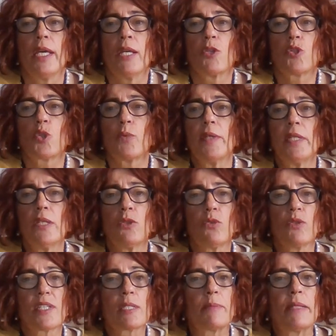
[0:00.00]
So we need to
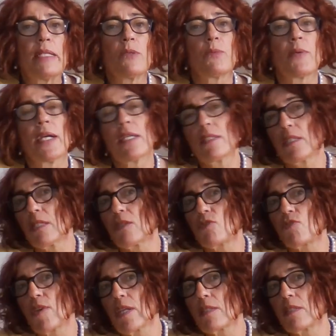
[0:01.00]
explain why this
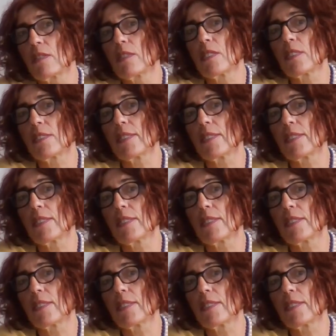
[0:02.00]
transit is